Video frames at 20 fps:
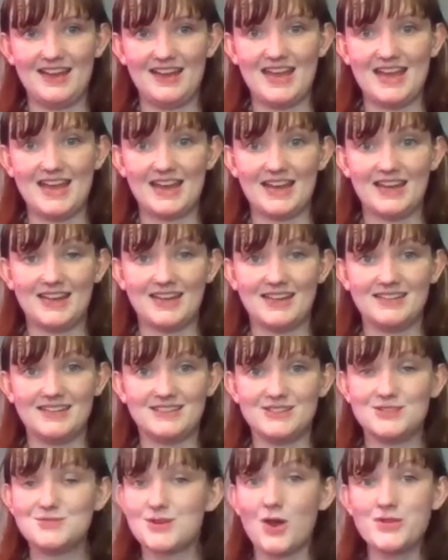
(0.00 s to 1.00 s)

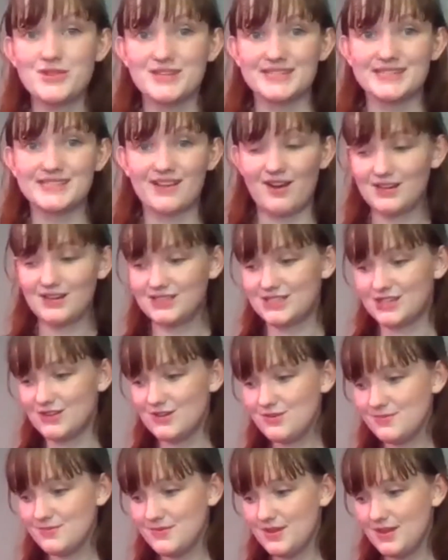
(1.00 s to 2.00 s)
And you know this song
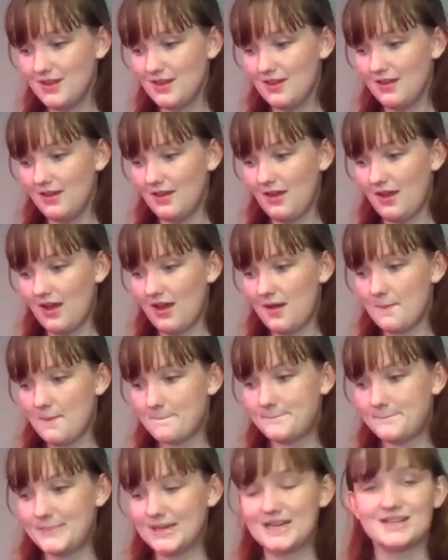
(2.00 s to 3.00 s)
too,
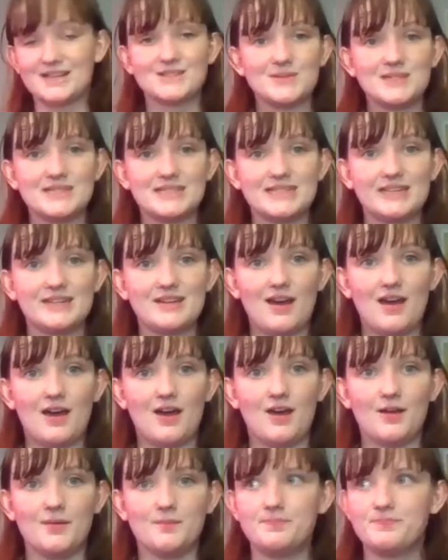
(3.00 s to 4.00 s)
because we did
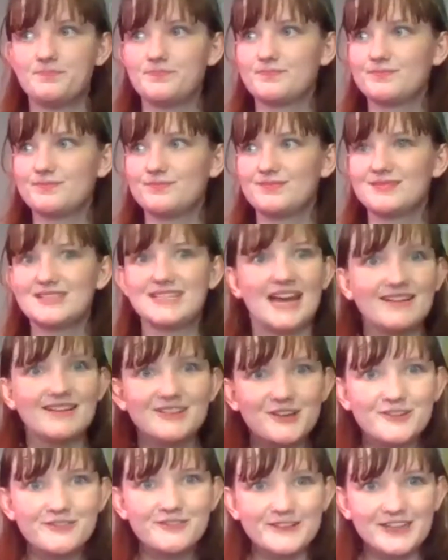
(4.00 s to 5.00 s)
10
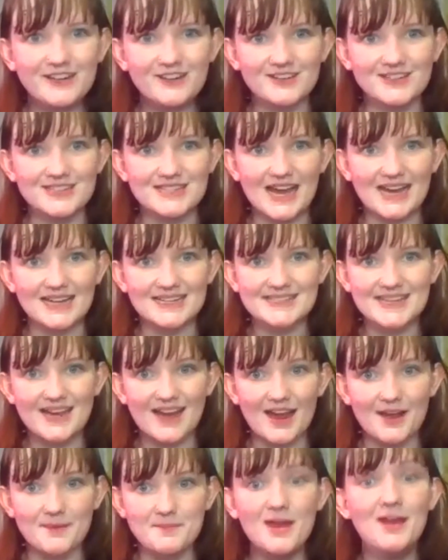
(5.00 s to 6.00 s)
little fingers last
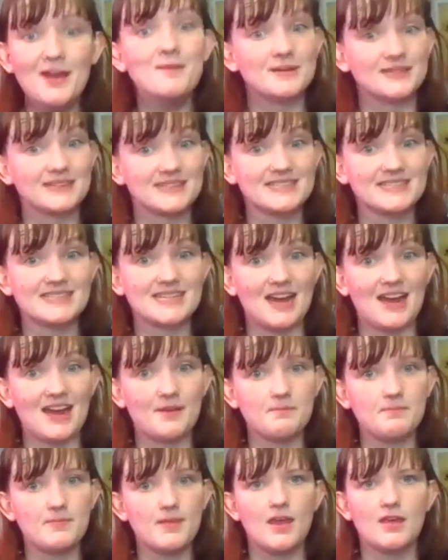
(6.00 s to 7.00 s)
time. But this
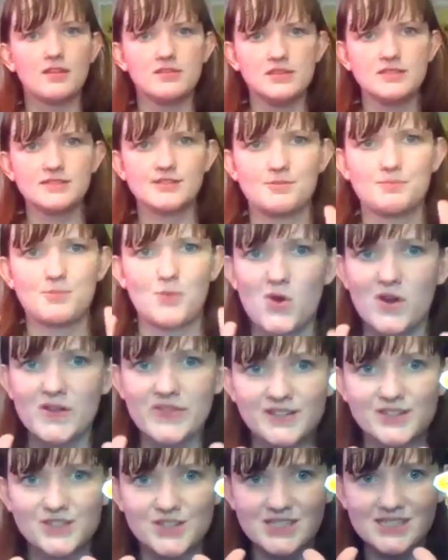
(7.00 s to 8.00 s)
time, these are more
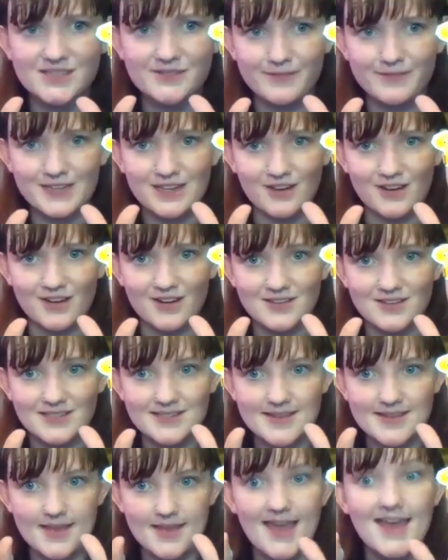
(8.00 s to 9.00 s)
than just
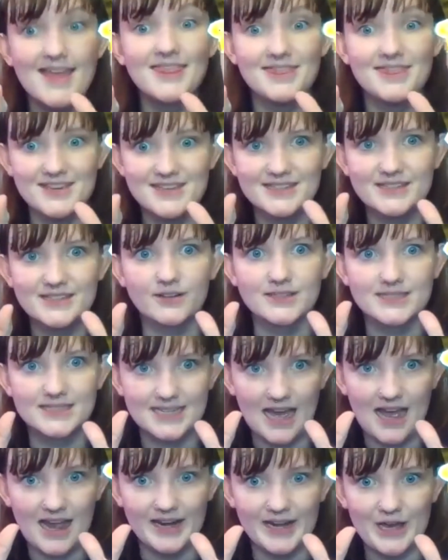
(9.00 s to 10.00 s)
fingers. These are
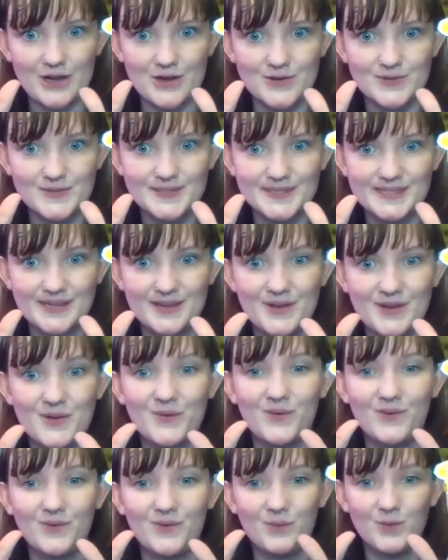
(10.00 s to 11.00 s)
dinos.
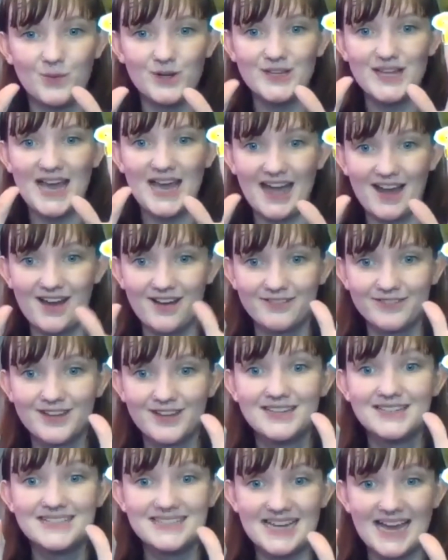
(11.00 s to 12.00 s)
We'll have
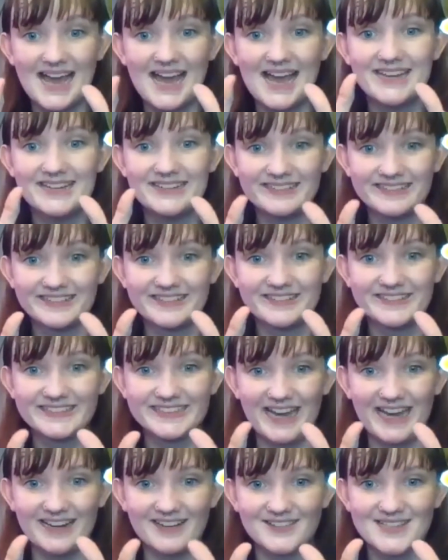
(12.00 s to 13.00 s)
10 little
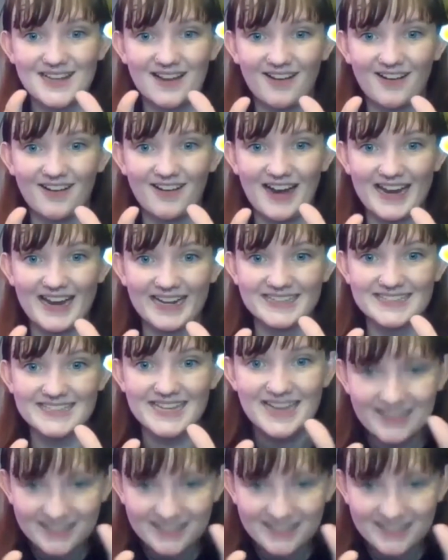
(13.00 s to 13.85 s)
dinos on our hands.